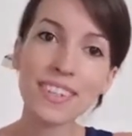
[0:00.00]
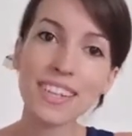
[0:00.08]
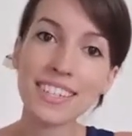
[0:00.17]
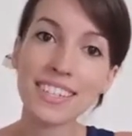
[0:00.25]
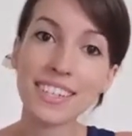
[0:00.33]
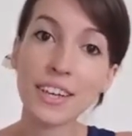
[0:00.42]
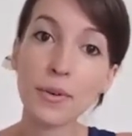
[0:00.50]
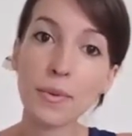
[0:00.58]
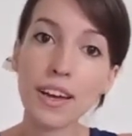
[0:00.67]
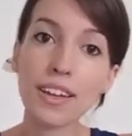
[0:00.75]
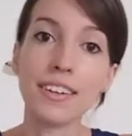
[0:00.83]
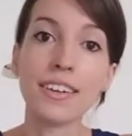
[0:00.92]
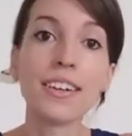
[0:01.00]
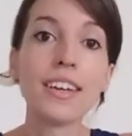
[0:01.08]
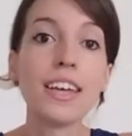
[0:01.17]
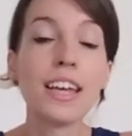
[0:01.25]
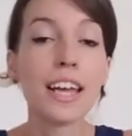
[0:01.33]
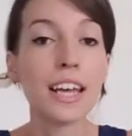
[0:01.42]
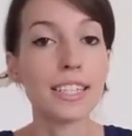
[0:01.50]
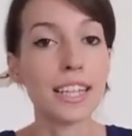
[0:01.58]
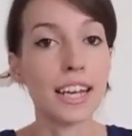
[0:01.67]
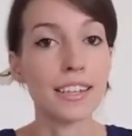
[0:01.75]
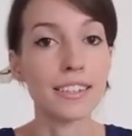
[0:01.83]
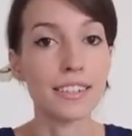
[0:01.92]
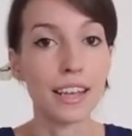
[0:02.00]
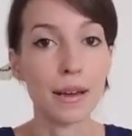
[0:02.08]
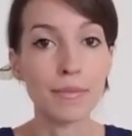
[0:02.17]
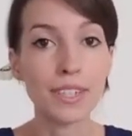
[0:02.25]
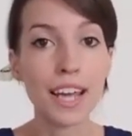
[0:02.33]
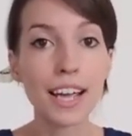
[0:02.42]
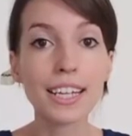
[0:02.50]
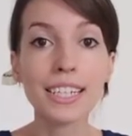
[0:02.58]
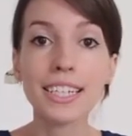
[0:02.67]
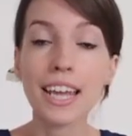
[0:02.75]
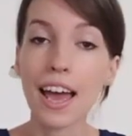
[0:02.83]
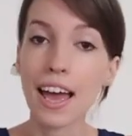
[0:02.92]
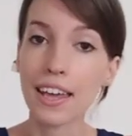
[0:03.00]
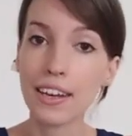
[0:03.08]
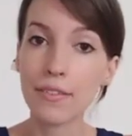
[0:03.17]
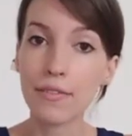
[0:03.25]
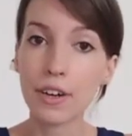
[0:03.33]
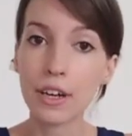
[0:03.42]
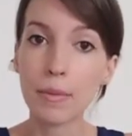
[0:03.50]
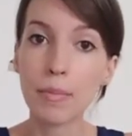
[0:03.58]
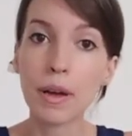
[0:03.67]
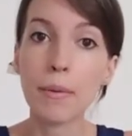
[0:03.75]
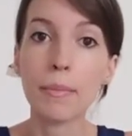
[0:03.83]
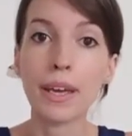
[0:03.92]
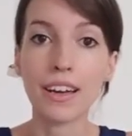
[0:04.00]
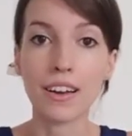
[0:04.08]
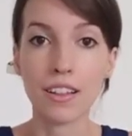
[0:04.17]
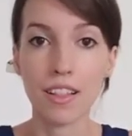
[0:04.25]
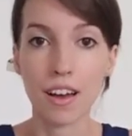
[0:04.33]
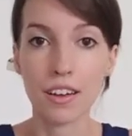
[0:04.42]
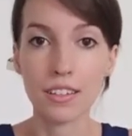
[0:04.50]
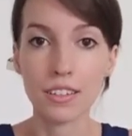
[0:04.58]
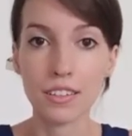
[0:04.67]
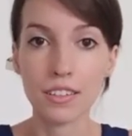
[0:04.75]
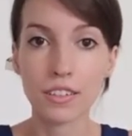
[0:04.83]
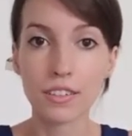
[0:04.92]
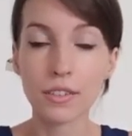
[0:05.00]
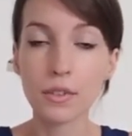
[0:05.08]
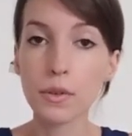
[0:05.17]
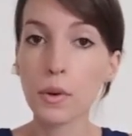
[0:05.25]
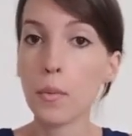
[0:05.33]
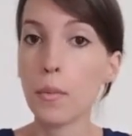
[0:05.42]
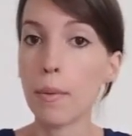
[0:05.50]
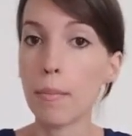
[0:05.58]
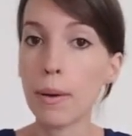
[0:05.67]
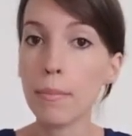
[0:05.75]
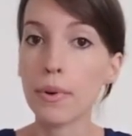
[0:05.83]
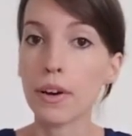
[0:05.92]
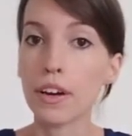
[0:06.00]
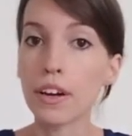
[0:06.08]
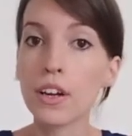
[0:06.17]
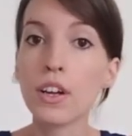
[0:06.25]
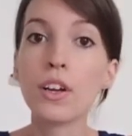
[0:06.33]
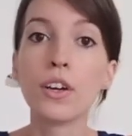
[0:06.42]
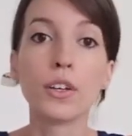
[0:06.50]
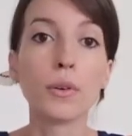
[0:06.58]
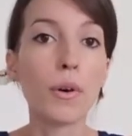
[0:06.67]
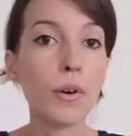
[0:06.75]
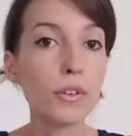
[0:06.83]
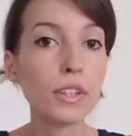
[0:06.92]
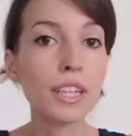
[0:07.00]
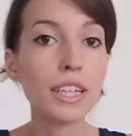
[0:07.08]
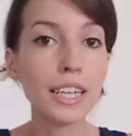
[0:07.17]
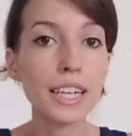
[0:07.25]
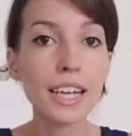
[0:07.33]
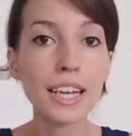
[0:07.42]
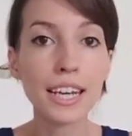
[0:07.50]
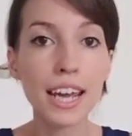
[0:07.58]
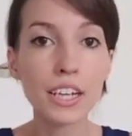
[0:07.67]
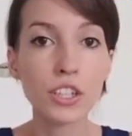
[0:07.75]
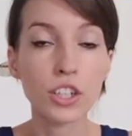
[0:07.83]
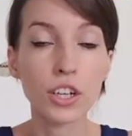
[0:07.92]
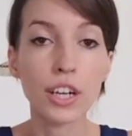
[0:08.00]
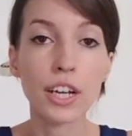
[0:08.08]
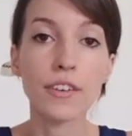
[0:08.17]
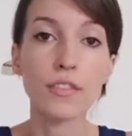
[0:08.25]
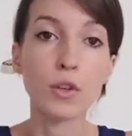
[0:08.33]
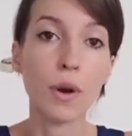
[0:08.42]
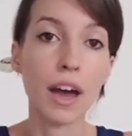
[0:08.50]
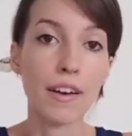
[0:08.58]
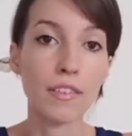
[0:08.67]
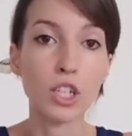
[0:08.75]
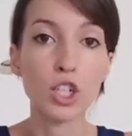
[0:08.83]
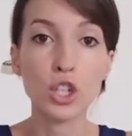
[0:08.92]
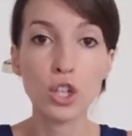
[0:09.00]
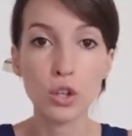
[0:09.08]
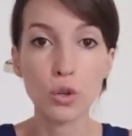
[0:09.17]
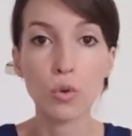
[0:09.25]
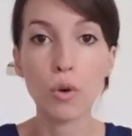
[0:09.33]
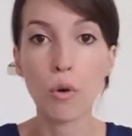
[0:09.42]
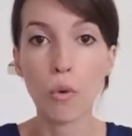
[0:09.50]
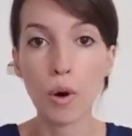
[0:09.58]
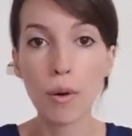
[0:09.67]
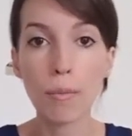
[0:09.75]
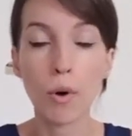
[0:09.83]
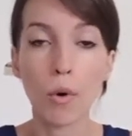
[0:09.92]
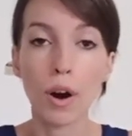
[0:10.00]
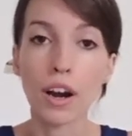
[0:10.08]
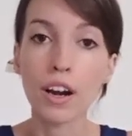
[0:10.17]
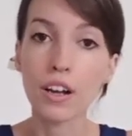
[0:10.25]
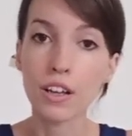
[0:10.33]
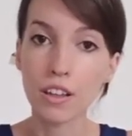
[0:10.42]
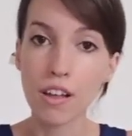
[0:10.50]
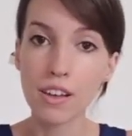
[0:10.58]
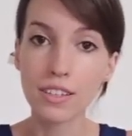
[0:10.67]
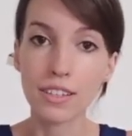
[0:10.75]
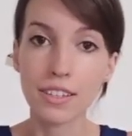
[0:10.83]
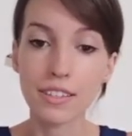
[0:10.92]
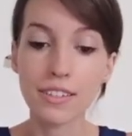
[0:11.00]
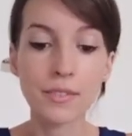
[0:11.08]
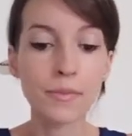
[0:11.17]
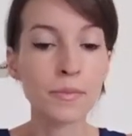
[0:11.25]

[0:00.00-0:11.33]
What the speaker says: Skill 1 is that a subject and a verb make a clause. Remember, you only need a connector if you have 2 or more clauses.